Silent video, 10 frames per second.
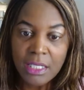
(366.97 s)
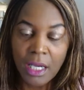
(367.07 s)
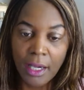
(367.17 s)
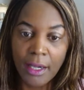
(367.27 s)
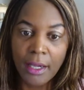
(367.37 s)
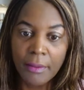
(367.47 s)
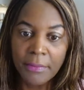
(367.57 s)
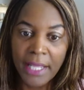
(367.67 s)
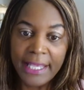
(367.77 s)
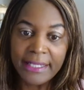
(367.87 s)

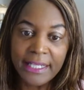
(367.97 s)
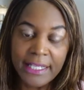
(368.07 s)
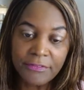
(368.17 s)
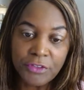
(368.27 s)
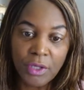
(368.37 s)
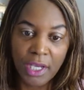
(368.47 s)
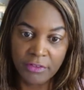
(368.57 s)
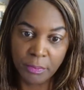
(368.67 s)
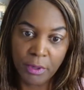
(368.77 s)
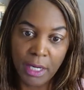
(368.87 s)
And if you have a
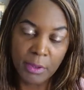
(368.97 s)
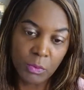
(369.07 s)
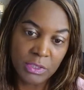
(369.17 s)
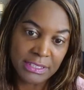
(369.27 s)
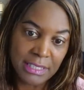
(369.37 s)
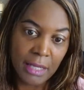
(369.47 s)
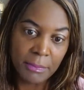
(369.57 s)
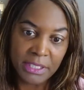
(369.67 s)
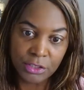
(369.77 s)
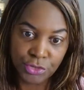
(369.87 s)
problem with
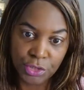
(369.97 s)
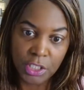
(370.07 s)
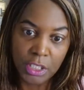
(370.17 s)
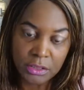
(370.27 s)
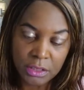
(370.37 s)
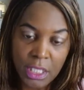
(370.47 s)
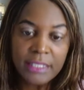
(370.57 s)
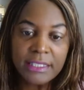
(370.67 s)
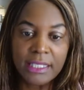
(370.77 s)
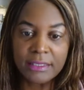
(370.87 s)
stopping the drugs,
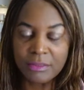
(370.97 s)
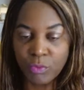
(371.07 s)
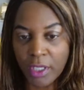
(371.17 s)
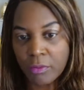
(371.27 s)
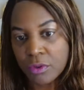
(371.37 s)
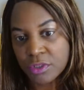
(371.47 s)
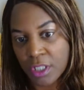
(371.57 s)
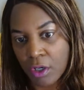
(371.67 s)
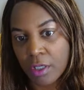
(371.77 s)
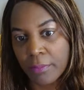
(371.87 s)
then we will
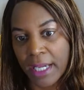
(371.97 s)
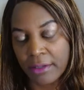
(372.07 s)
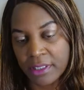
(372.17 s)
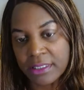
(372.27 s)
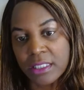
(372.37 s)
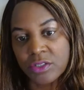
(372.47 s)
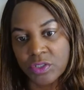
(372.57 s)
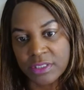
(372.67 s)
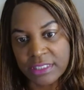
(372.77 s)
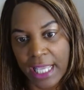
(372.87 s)
talk about it in your
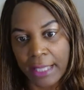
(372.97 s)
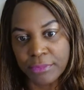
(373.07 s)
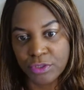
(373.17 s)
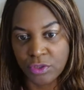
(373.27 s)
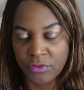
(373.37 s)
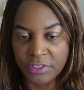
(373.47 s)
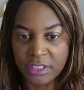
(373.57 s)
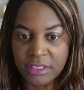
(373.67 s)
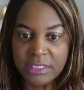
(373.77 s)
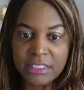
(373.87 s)
SAP
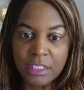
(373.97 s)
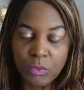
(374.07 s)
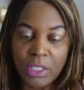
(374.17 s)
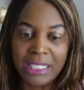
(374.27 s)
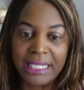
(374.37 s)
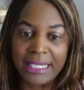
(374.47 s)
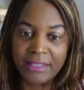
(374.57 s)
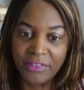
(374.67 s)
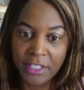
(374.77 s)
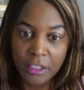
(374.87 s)
services and see what kind
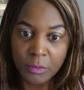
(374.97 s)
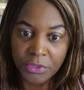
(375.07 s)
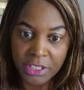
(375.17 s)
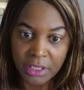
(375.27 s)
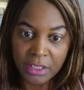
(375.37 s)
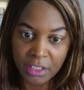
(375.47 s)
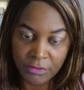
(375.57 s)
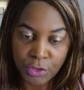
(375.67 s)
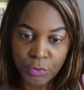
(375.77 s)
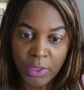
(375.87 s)
of help we can give
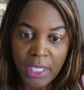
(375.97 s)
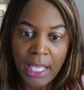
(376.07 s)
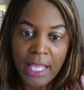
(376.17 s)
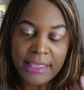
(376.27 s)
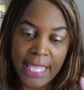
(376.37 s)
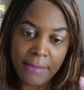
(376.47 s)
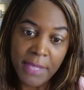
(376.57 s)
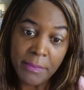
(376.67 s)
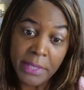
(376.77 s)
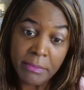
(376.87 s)
you. That
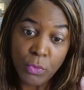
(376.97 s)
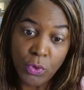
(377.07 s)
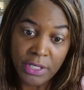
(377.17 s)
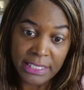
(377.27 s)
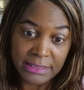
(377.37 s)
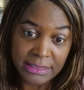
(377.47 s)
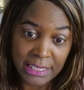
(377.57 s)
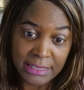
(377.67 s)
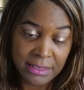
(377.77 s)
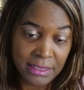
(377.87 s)
may be more
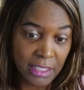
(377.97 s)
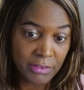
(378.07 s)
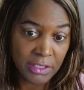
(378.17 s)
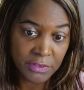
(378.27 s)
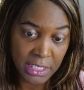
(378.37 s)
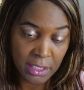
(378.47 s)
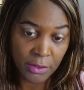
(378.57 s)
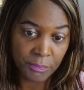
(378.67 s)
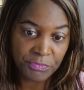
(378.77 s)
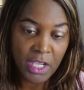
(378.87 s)
intense level of care.